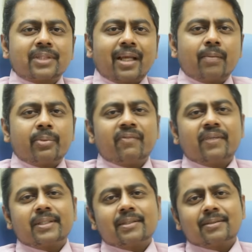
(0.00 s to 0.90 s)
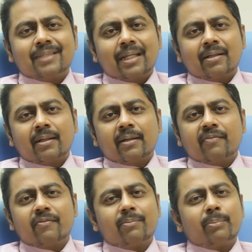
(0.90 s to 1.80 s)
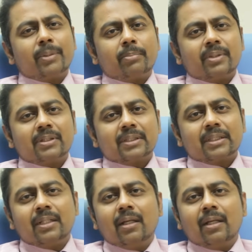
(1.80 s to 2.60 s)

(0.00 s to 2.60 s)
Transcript: scalp infections, dandruff, pimples,